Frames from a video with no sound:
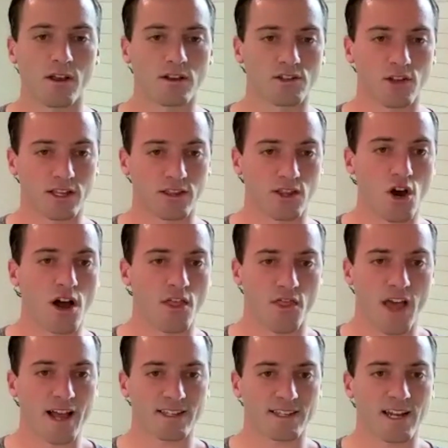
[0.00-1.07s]
So like
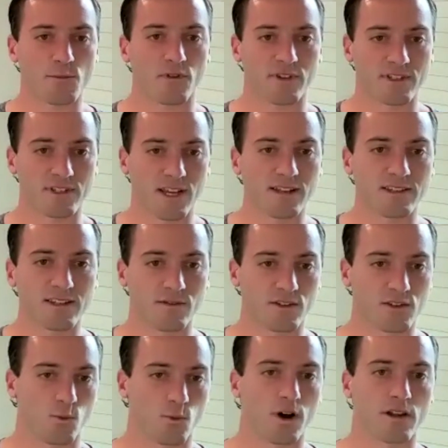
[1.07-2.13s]
that type of incentive
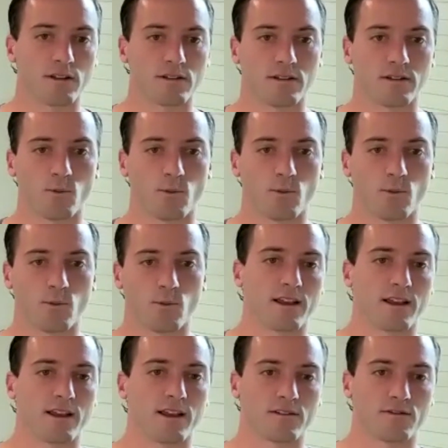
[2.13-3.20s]
is what is the
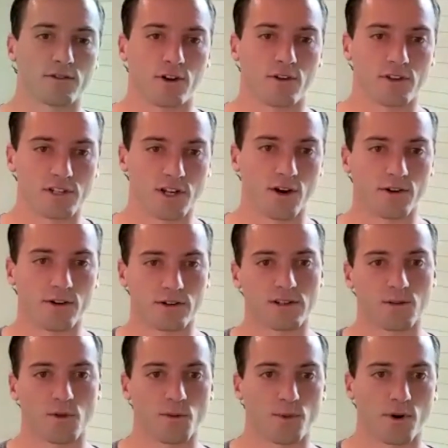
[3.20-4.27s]
buy-in for all these owners
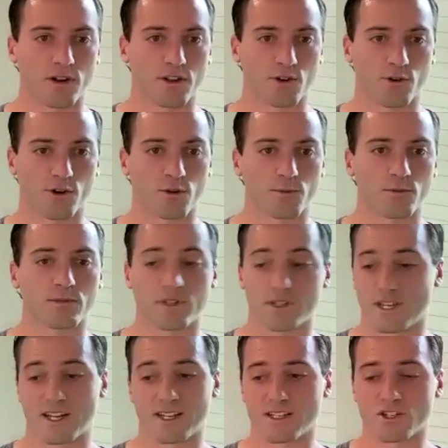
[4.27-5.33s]
to be a part of the group.
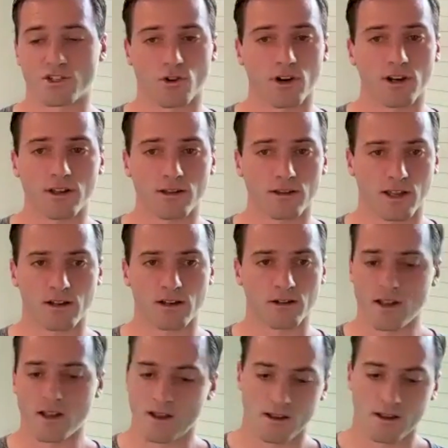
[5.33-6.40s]
They get to join it, and
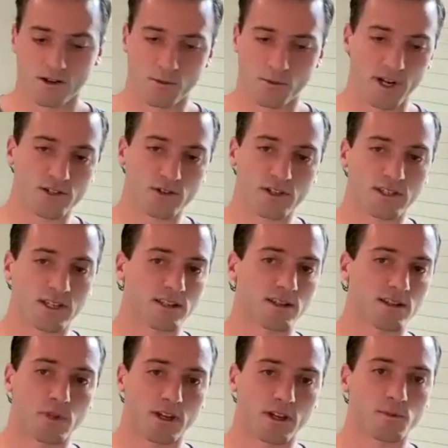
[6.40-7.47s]
you basically set
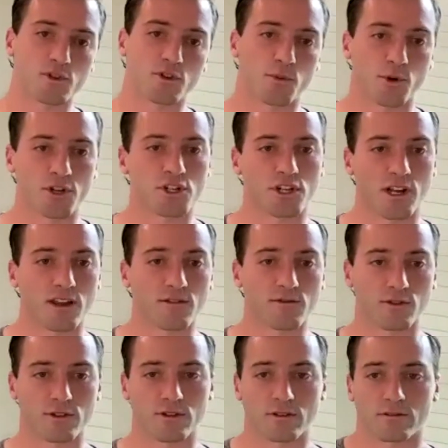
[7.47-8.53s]
something up to appreciate
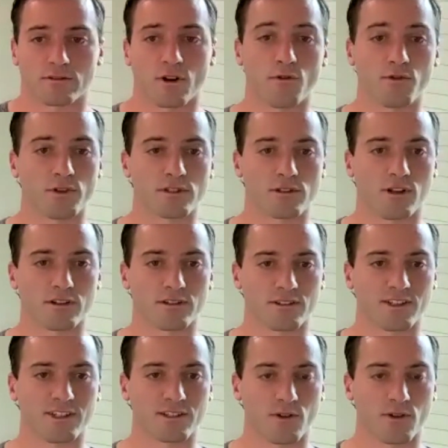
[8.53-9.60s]
for hopefully as long as
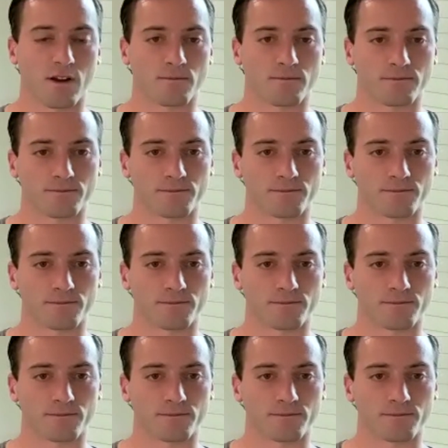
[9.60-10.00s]
the league's around.